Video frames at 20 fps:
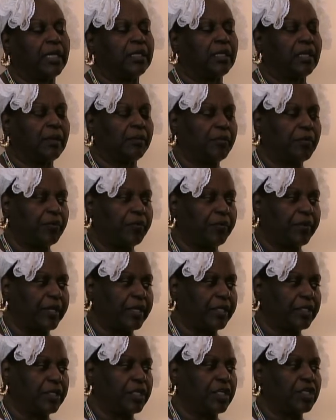Number
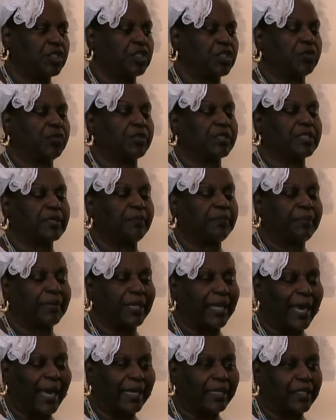one, she was a
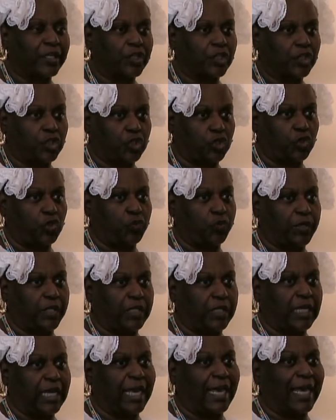black Cuban,